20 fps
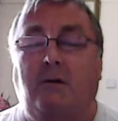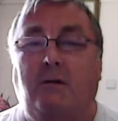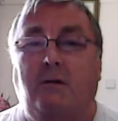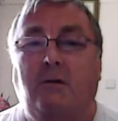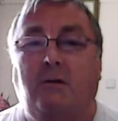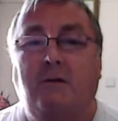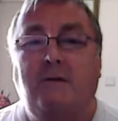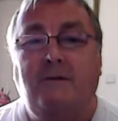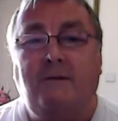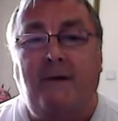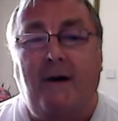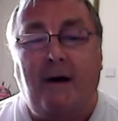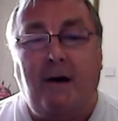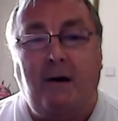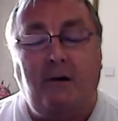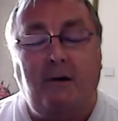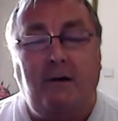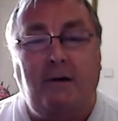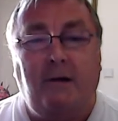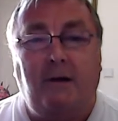You can
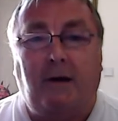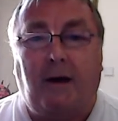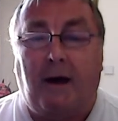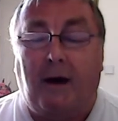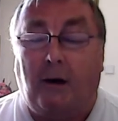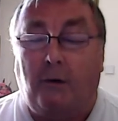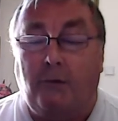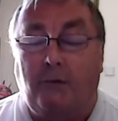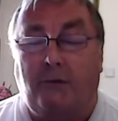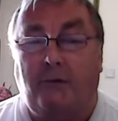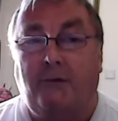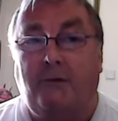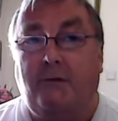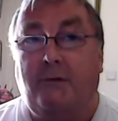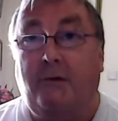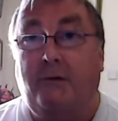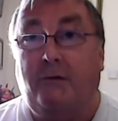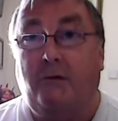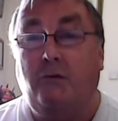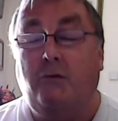vary the count
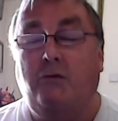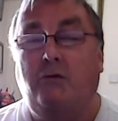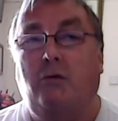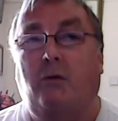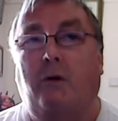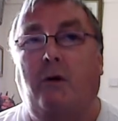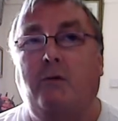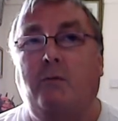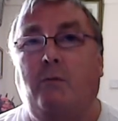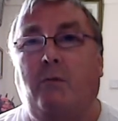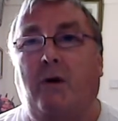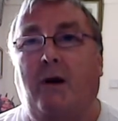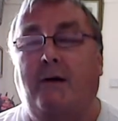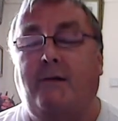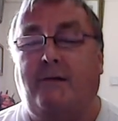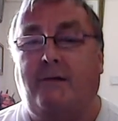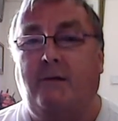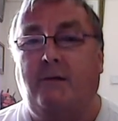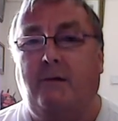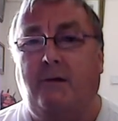to suit your own
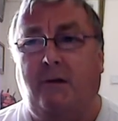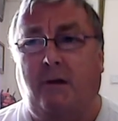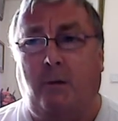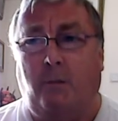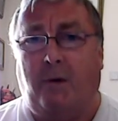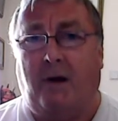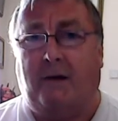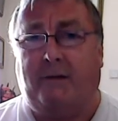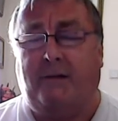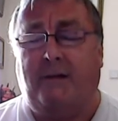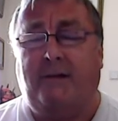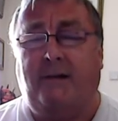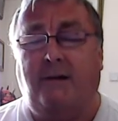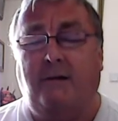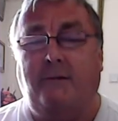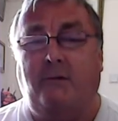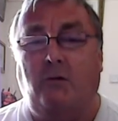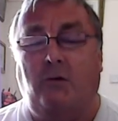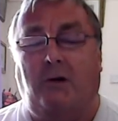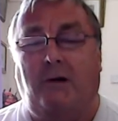breath and the capacity
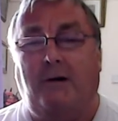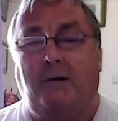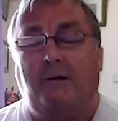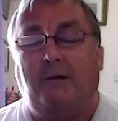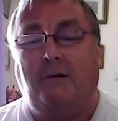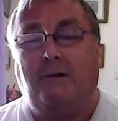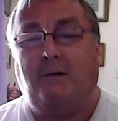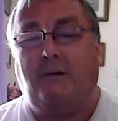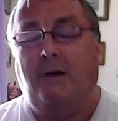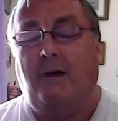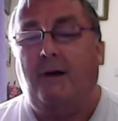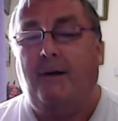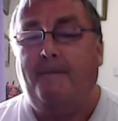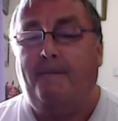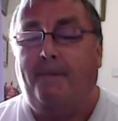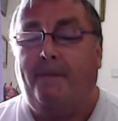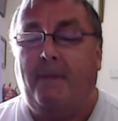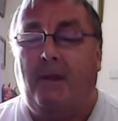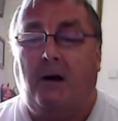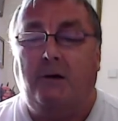of your lungs.
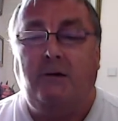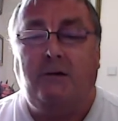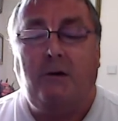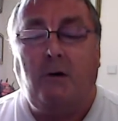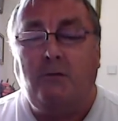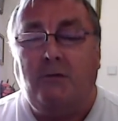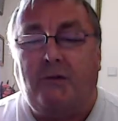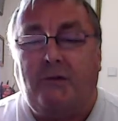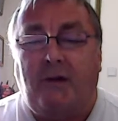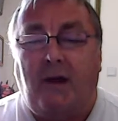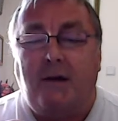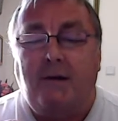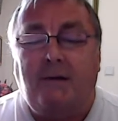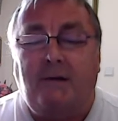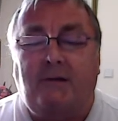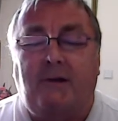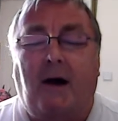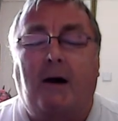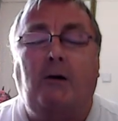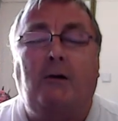And you don't say
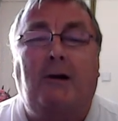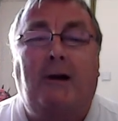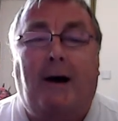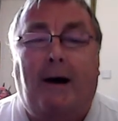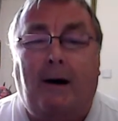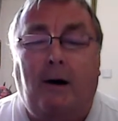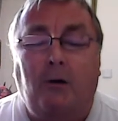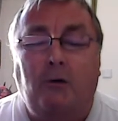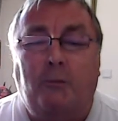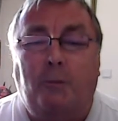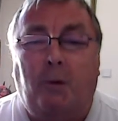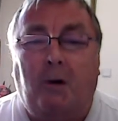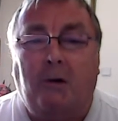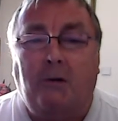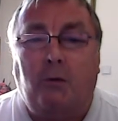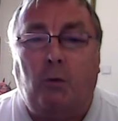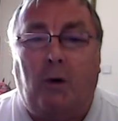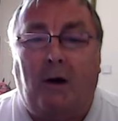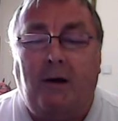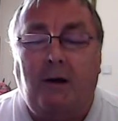this out loud, by
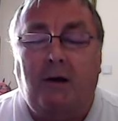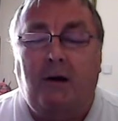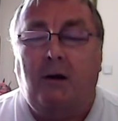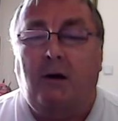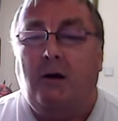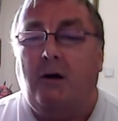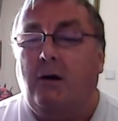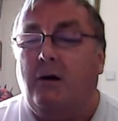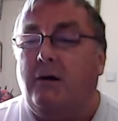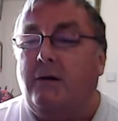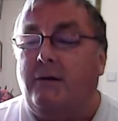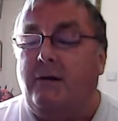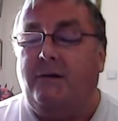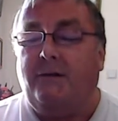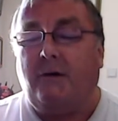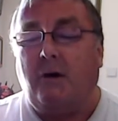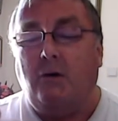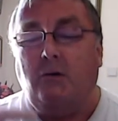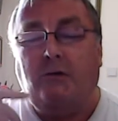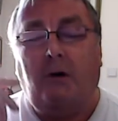the way.
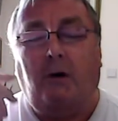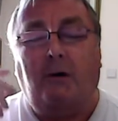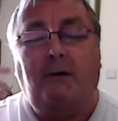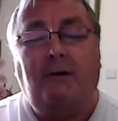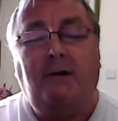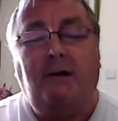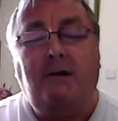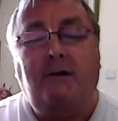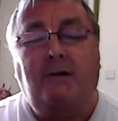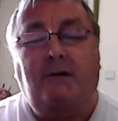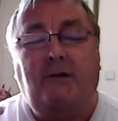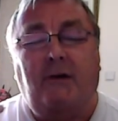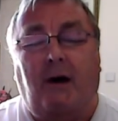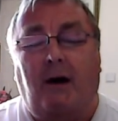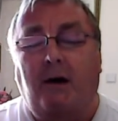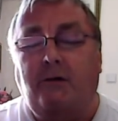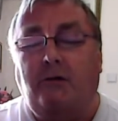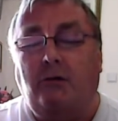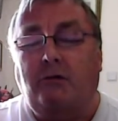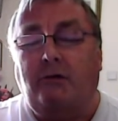This goes on
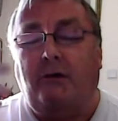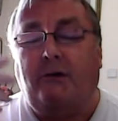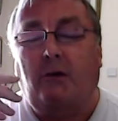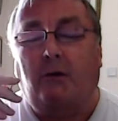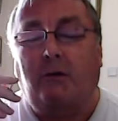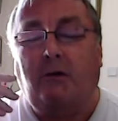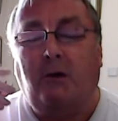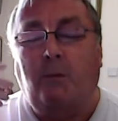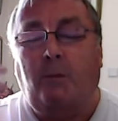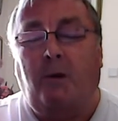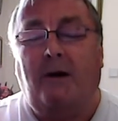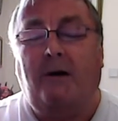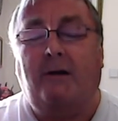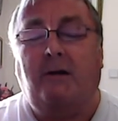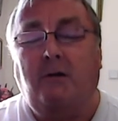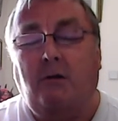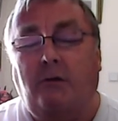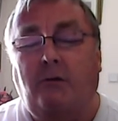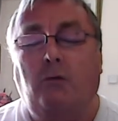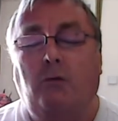inside. You're just
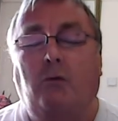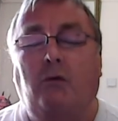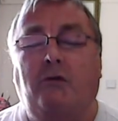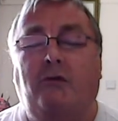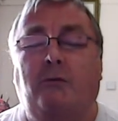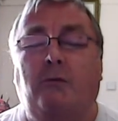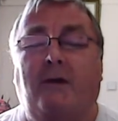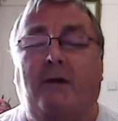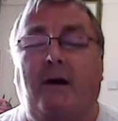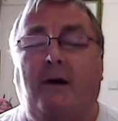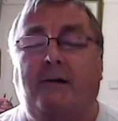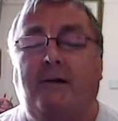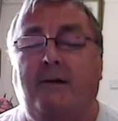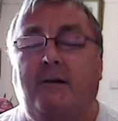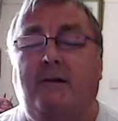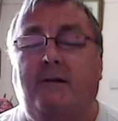occupying your thoughts with that.